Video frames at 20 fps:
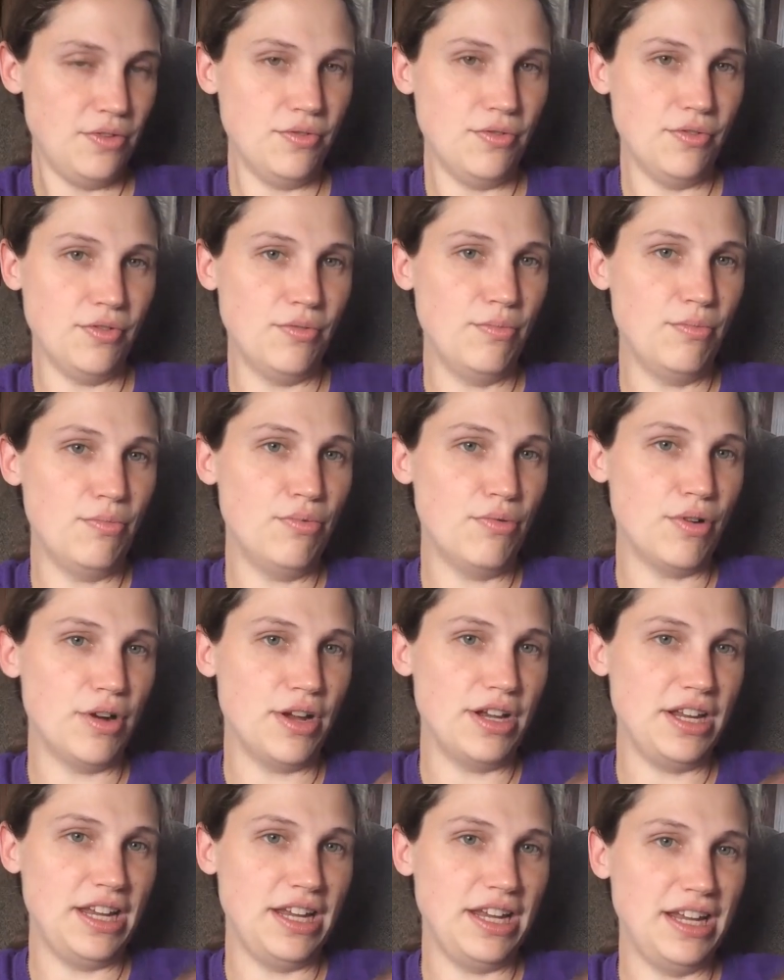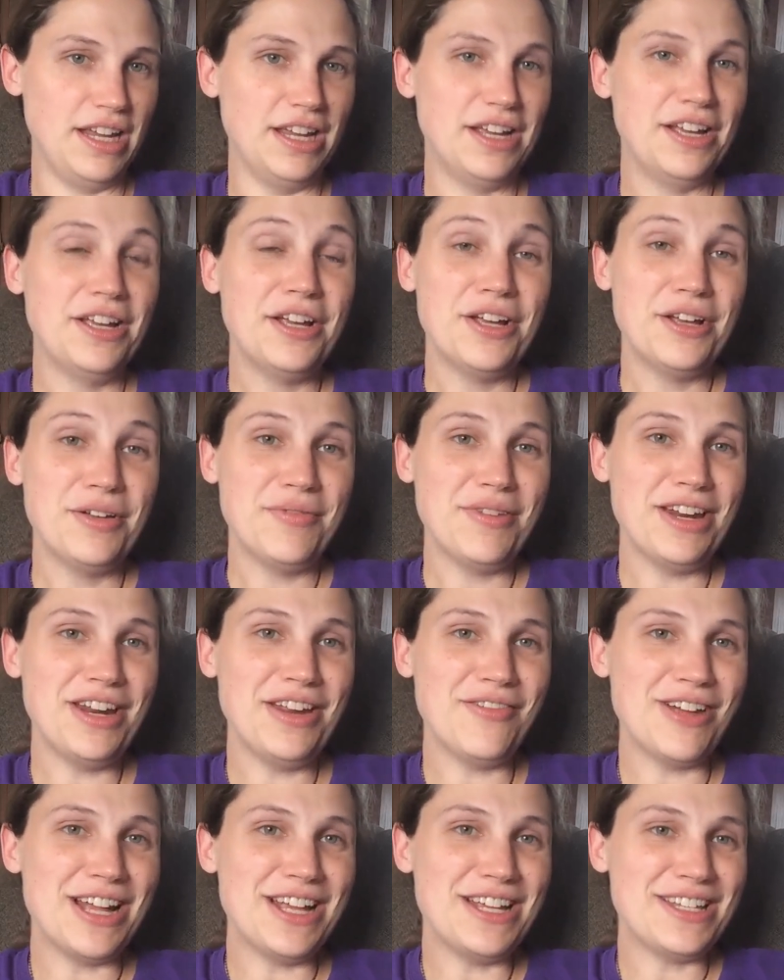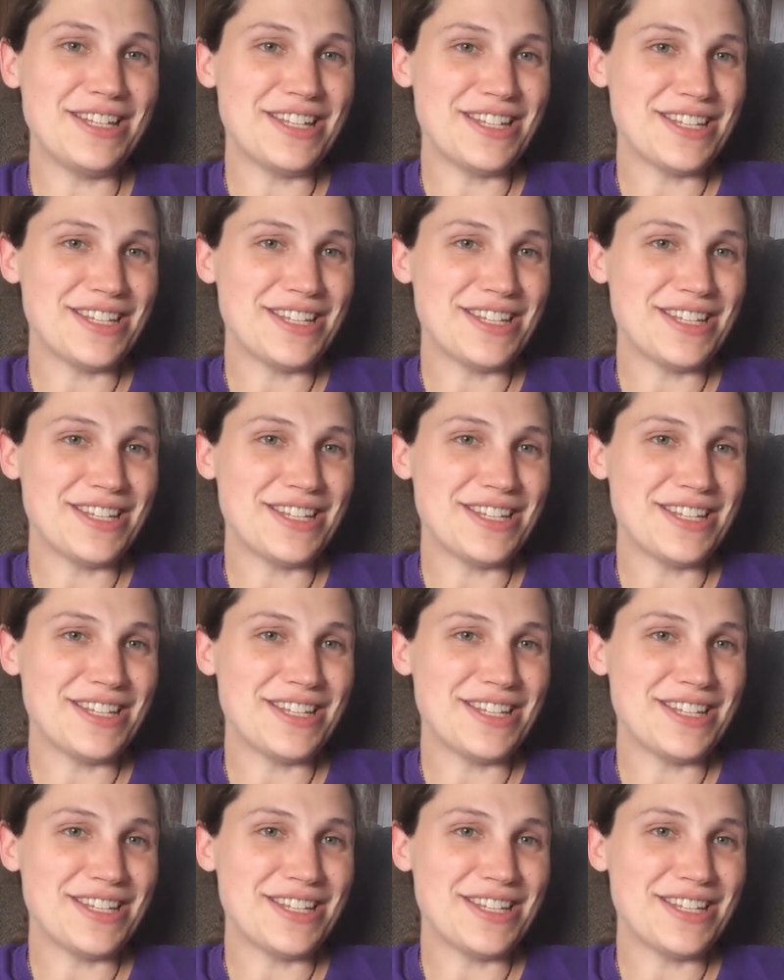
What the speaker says: Oh, buddy. But anyways,